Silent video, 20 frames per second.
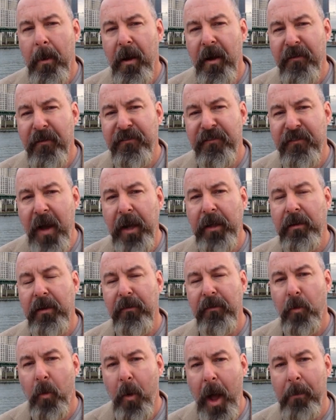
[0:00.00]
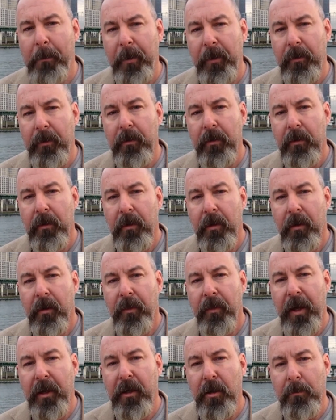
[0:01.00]
effective weapon
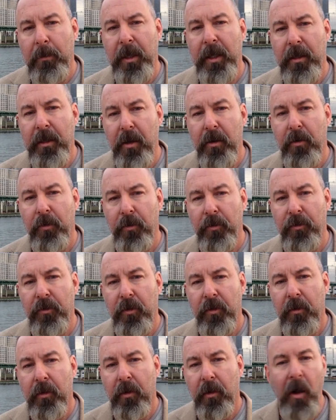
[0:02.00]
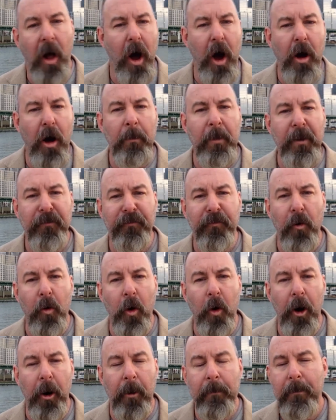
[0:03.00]
that could be used long
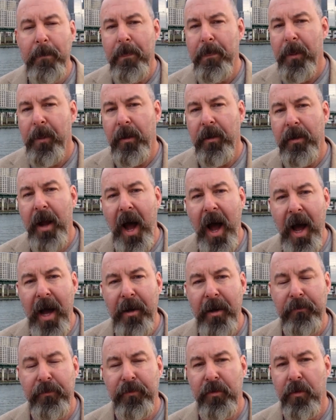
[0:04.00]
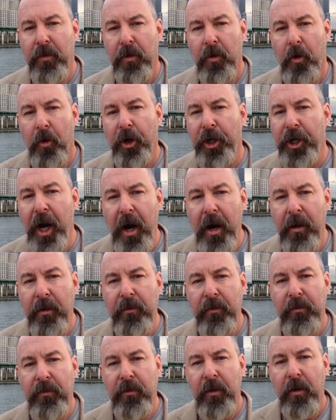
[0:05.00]
before knives or
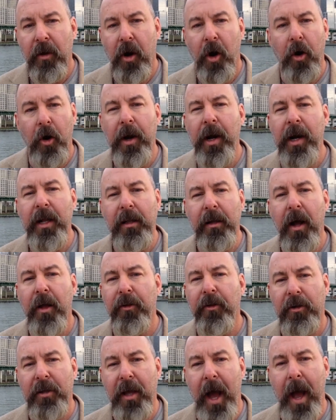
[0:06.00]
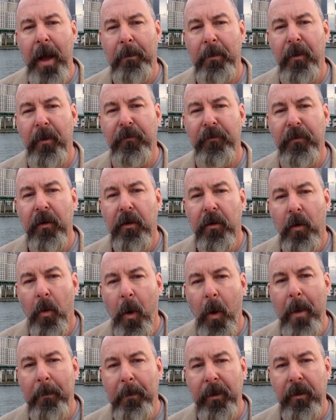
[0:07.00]
guns or any other type of
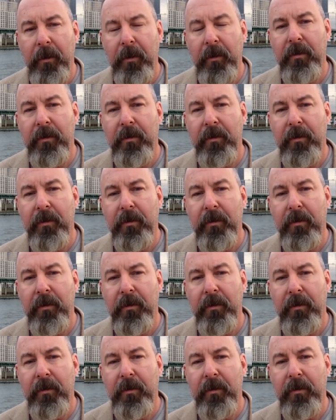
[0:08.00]
weapon.